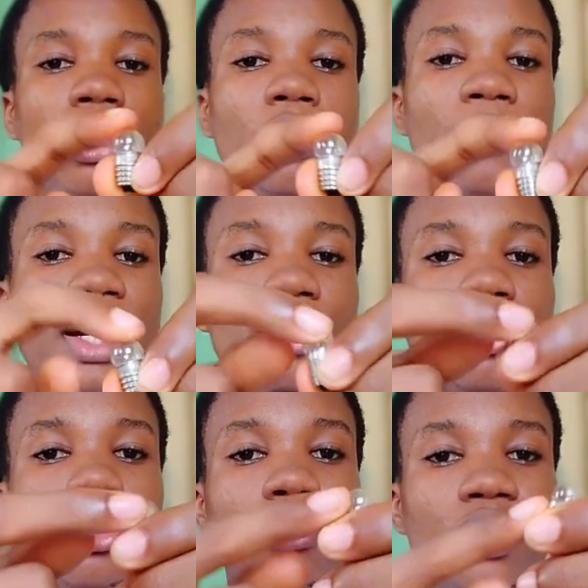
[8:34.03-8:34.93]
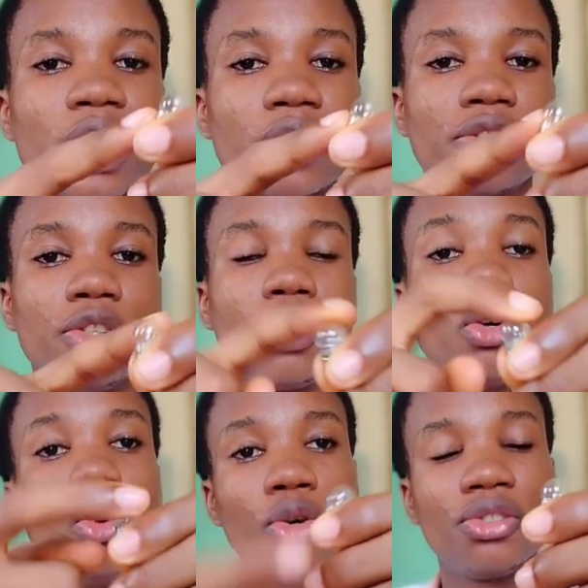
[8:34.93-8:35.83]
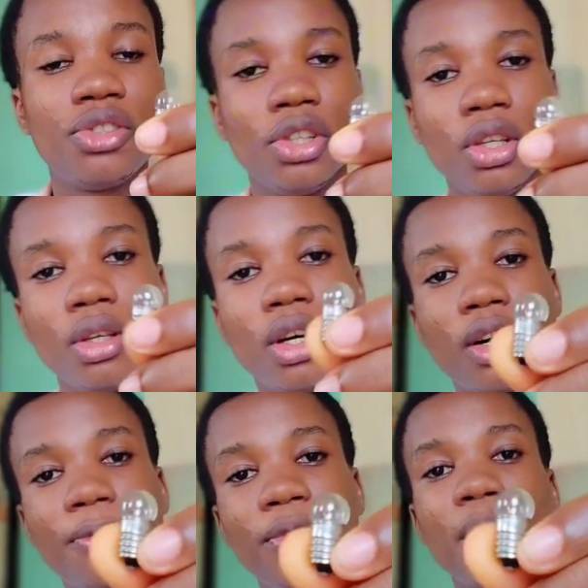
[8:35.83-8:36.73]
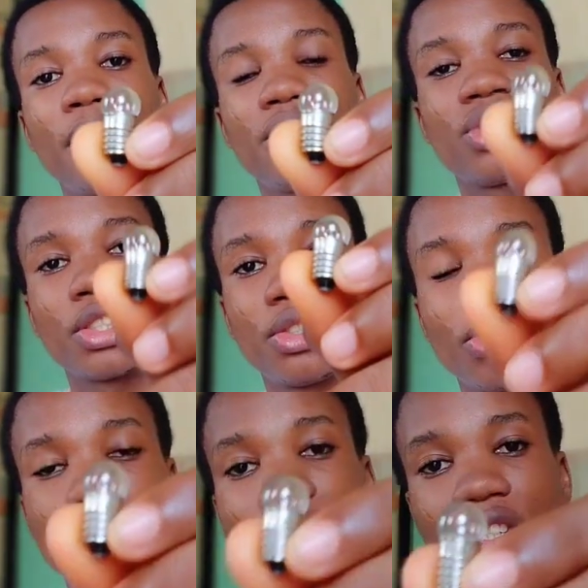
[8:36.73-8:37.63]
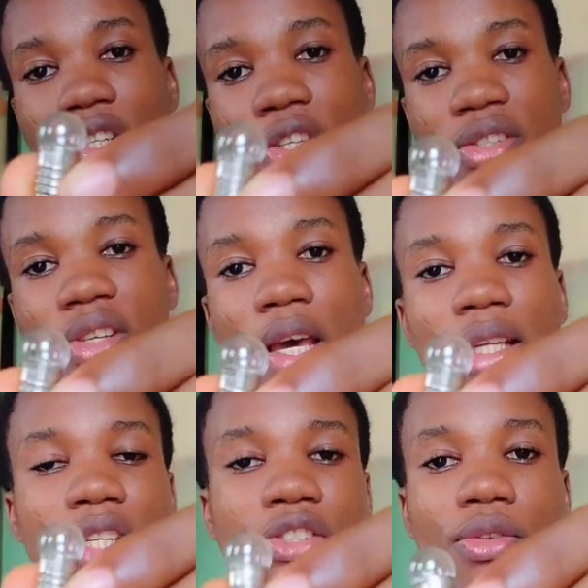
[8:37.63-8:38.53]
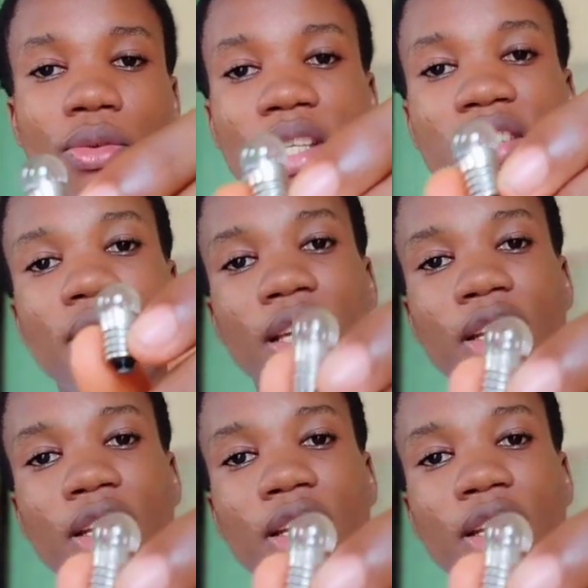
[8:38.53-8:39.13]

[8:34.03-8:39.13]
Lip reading: a vacuum which actually closes the filament, which actually inside, that generates the